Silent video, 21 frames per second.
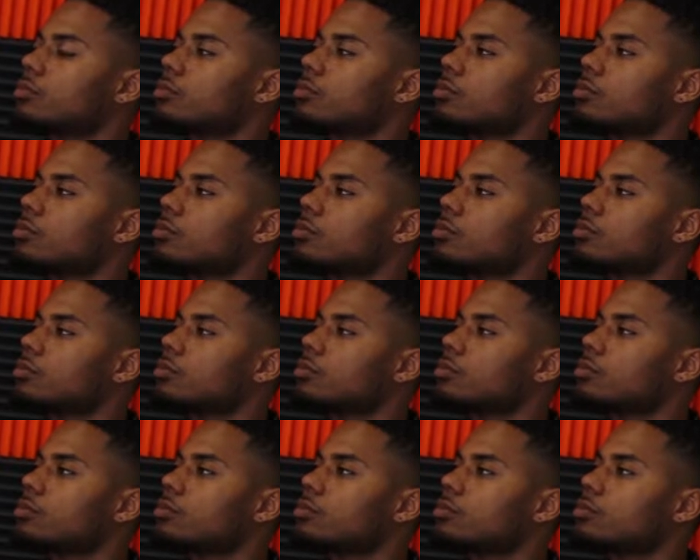
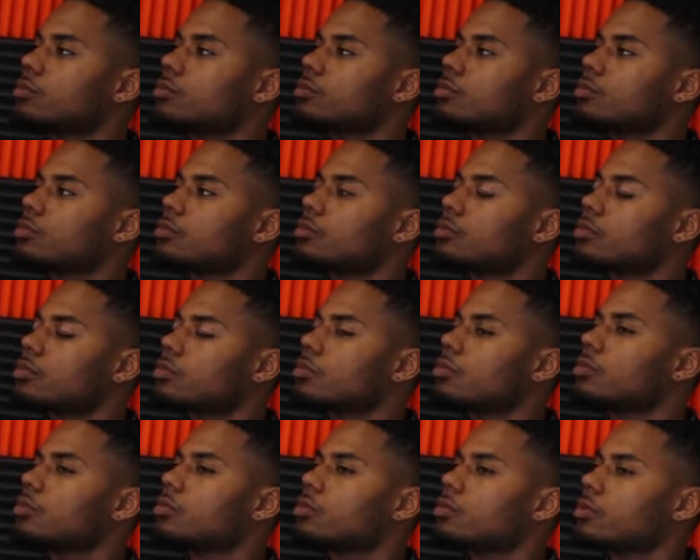
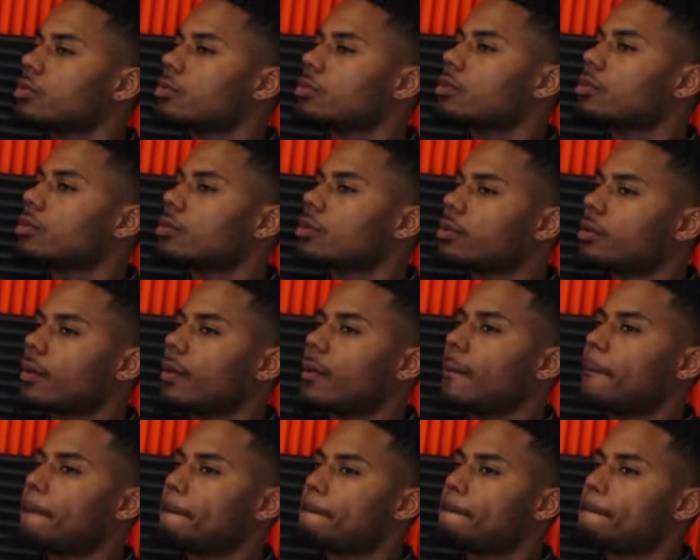
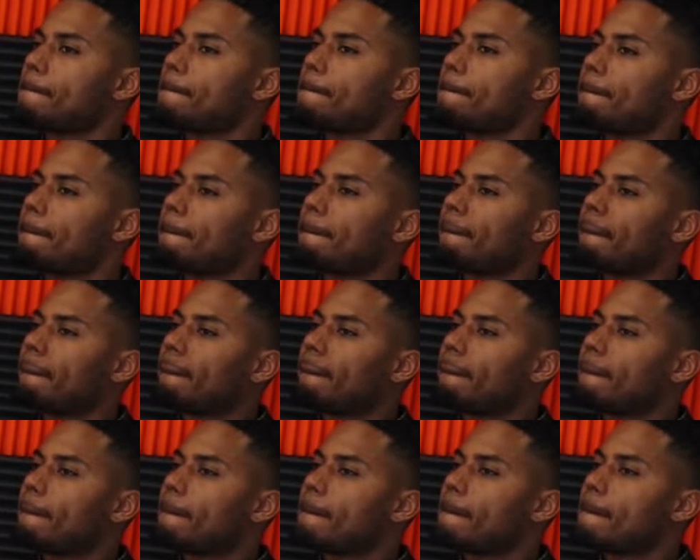
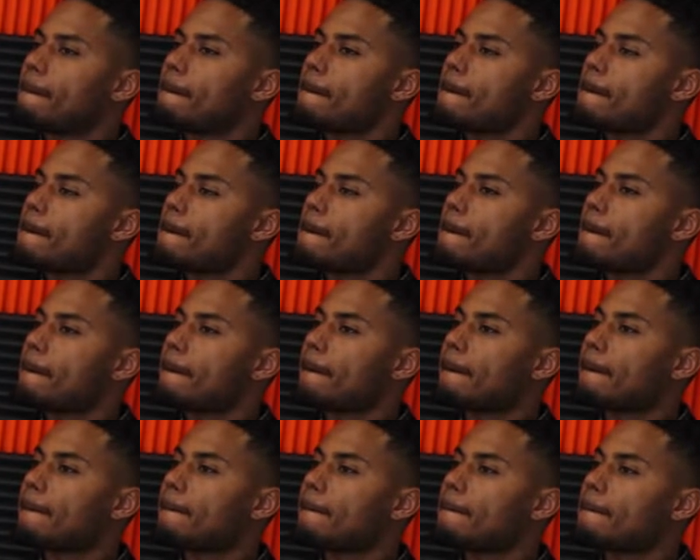
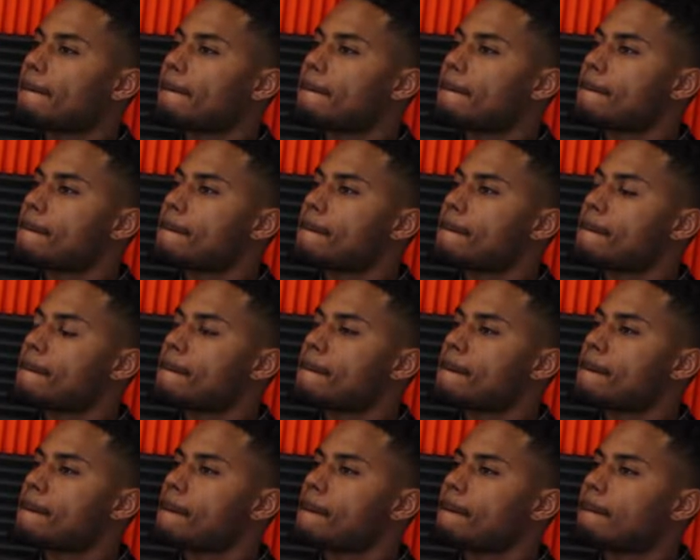
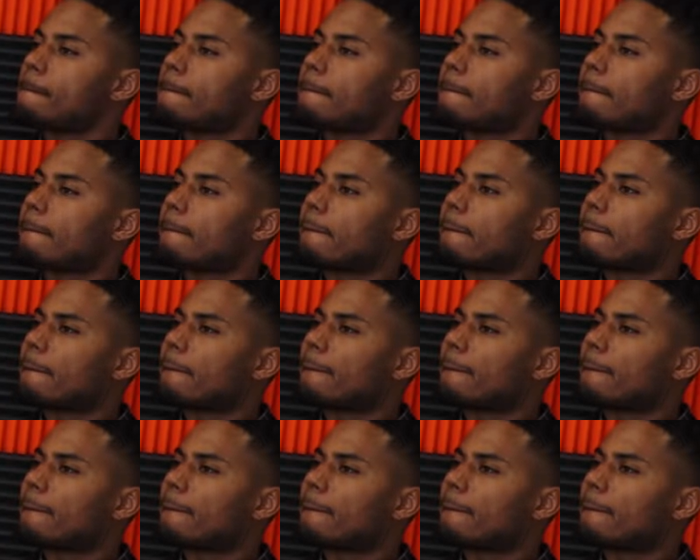No words are spoken by the person on screen.